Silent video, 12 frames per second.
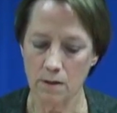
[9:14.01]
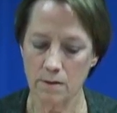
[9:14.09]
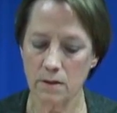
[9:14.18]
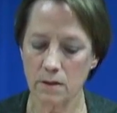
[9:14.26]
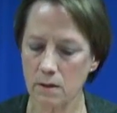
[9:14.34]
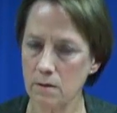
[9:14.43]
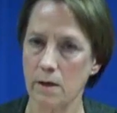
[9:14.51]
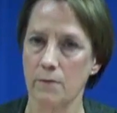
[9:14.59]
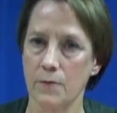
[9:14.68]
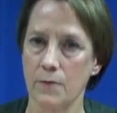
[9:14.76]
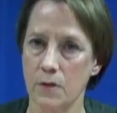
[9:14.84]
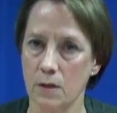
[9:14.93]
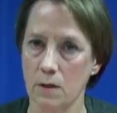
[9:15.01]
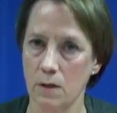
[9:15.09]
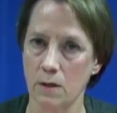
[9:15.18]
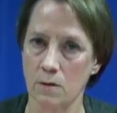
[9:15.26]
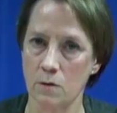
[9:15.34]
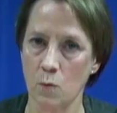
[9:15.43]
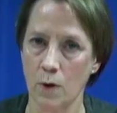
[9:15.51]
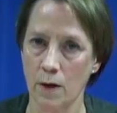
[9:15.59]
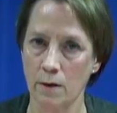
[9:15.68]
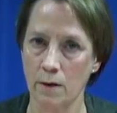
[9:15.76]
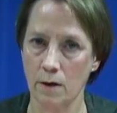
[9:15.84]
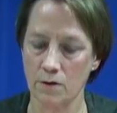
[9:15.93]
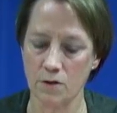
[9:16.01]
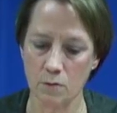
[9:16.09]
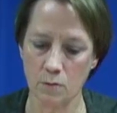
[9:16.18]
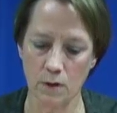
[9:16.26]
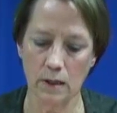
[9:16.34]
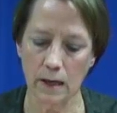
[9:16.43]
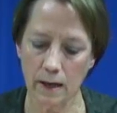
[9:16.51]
A skill deficit is when a student